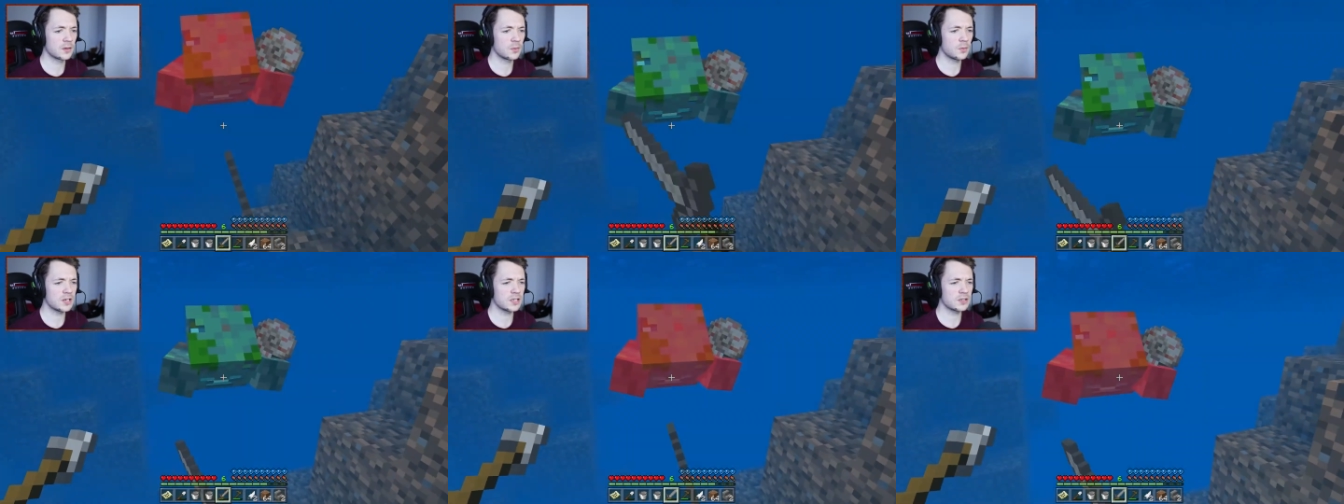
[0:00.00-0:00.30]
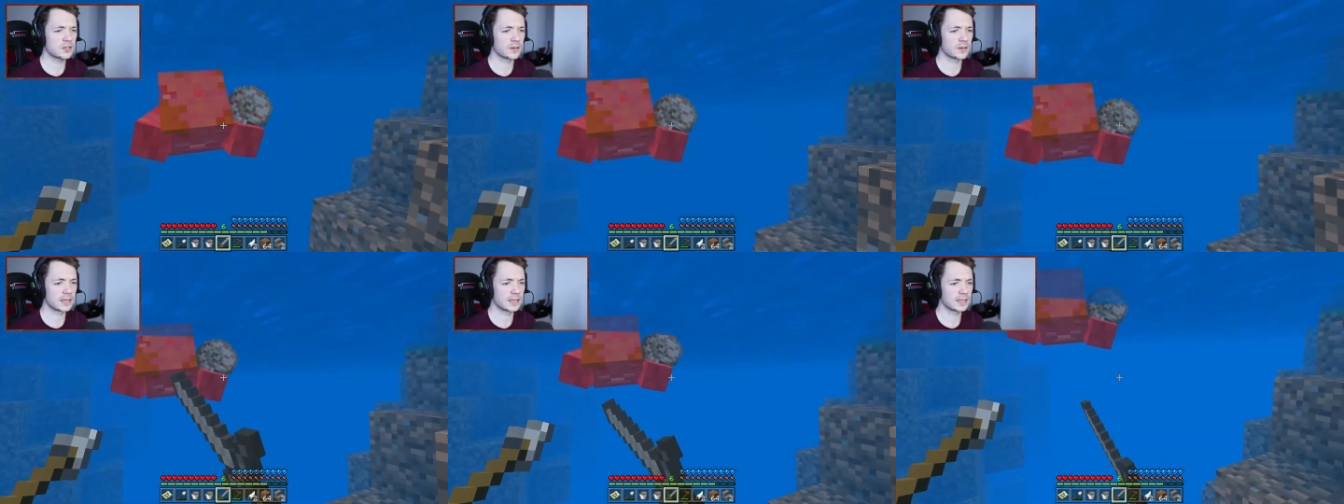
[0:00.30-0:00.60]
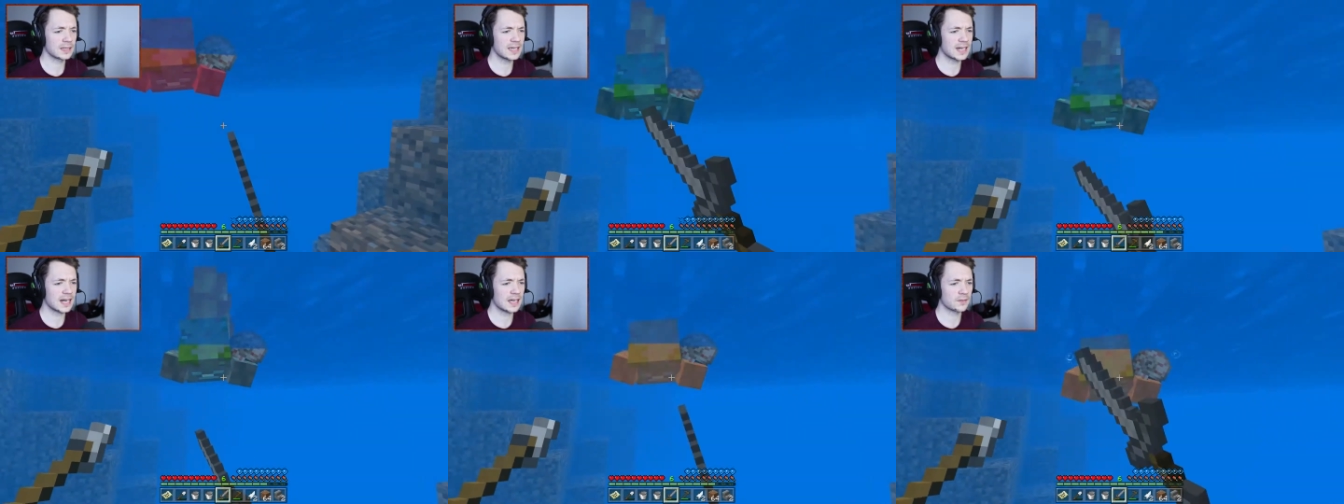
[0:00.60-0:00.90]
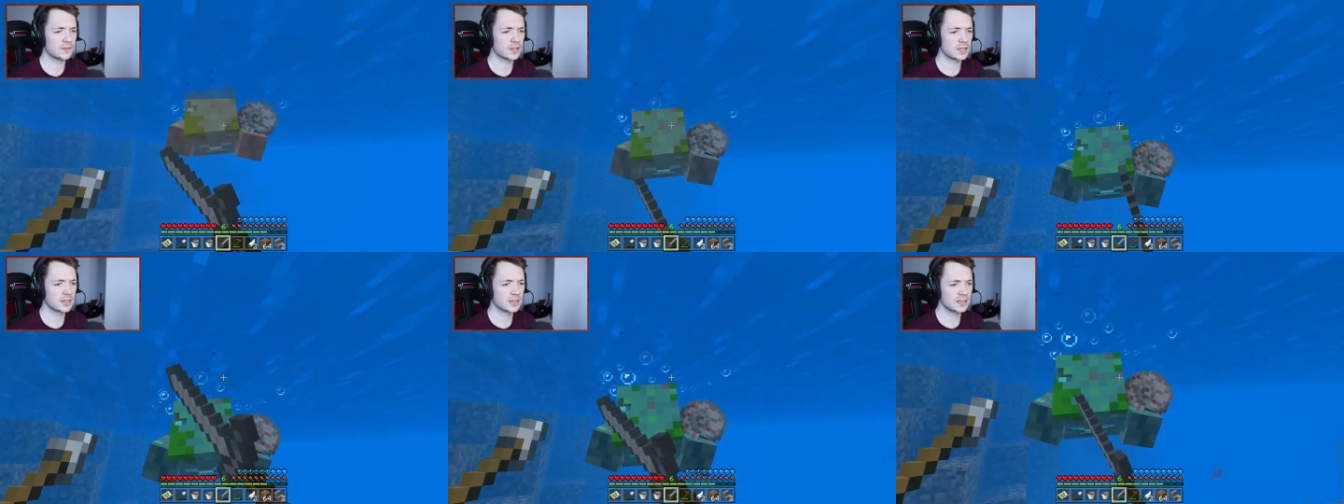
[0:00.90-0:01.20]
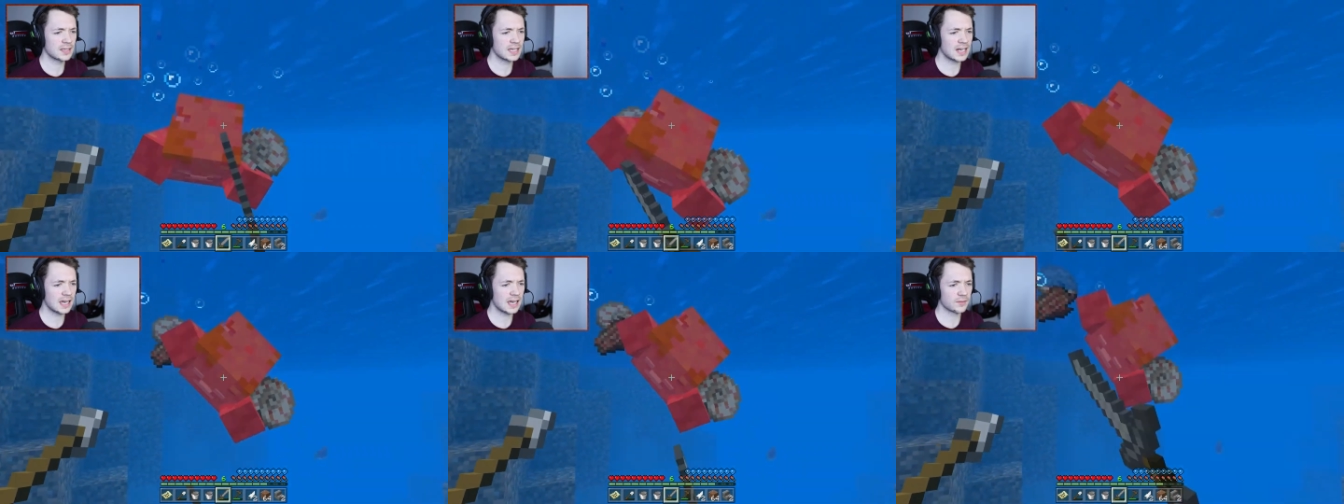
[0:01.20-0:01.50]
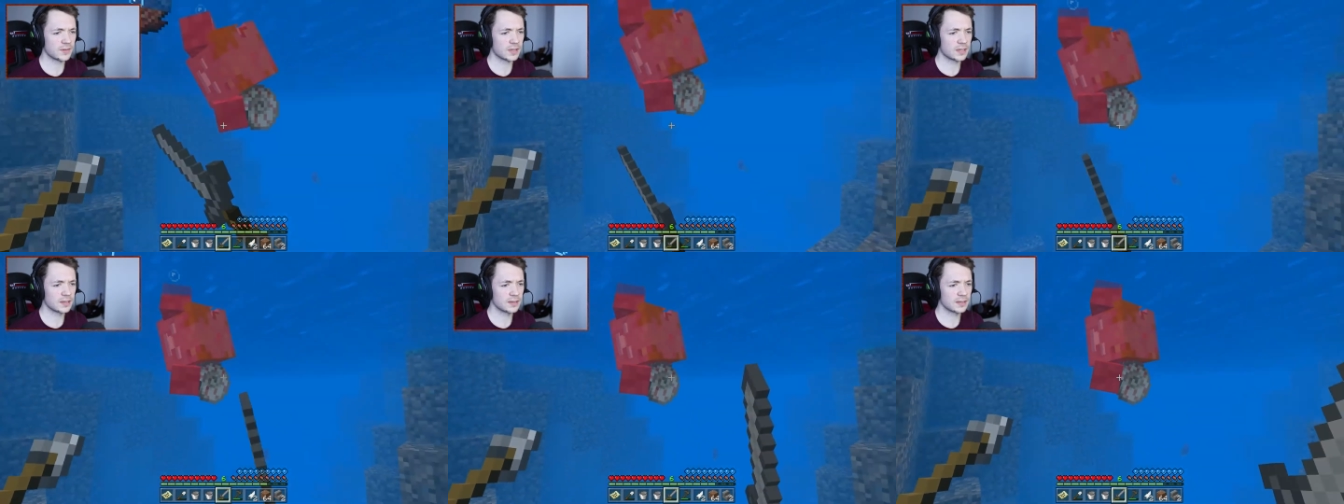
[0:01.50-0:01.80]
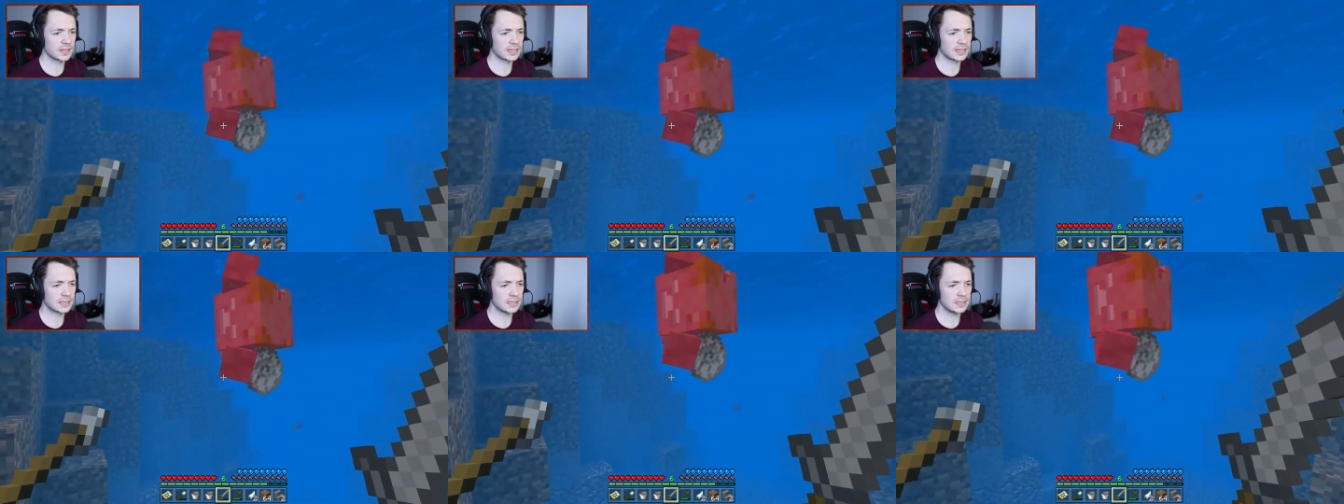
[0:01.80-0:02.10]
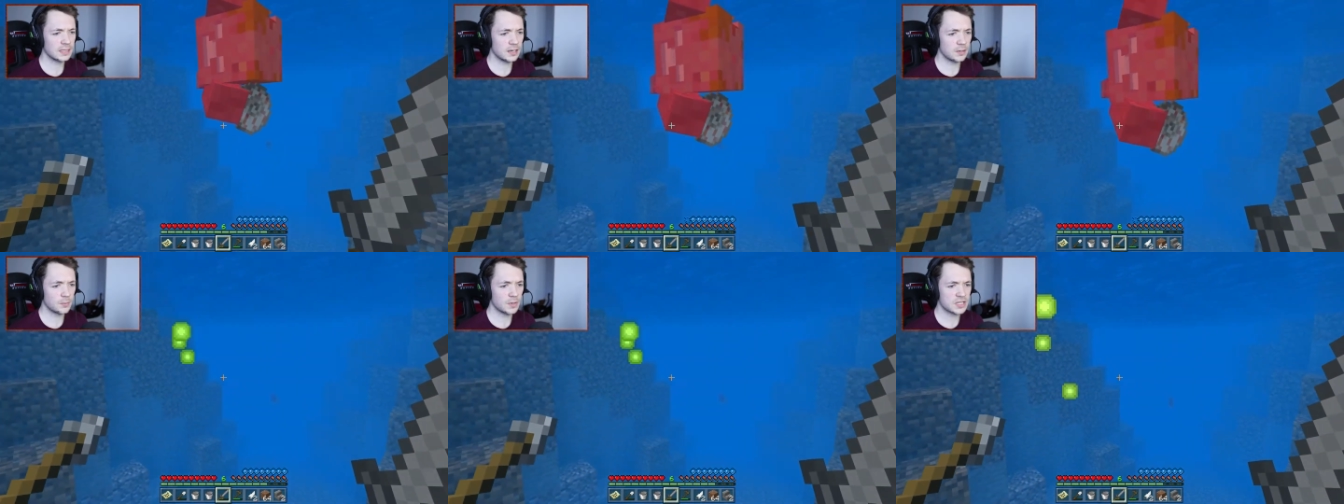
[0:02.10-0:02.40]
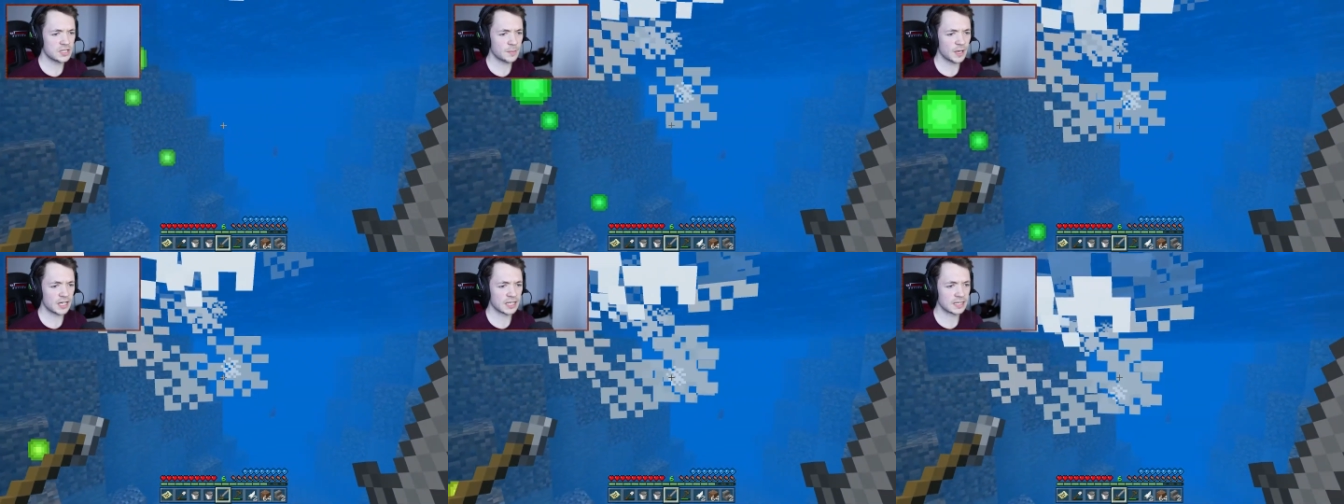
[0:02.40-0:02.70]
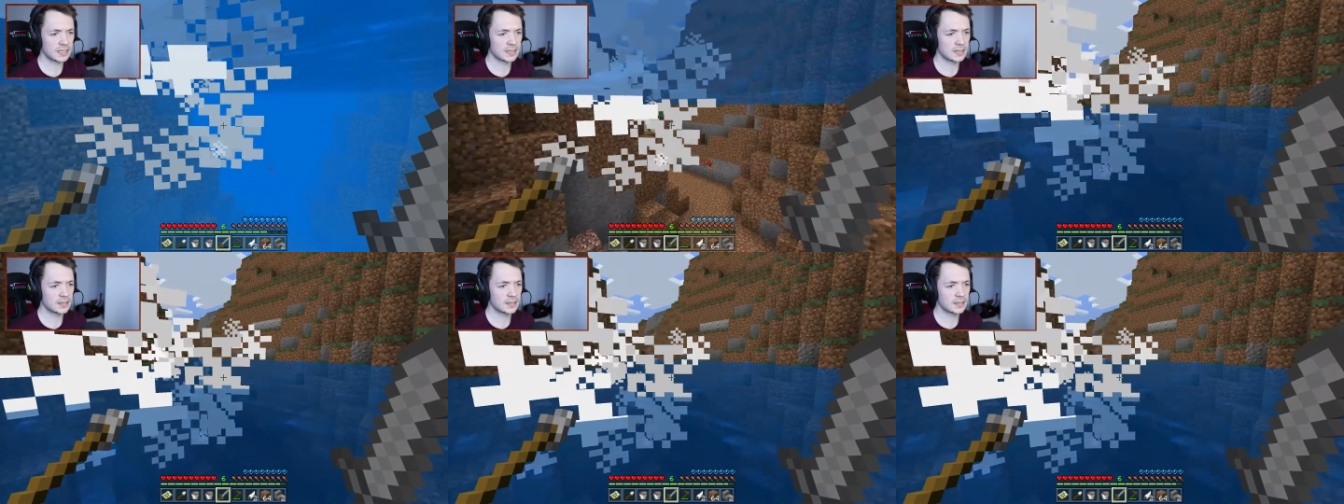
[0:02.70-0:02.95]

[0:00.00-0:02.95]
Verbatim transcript: What are you doing? Get out of it. Get out of it. Thank you. Where's your buddy?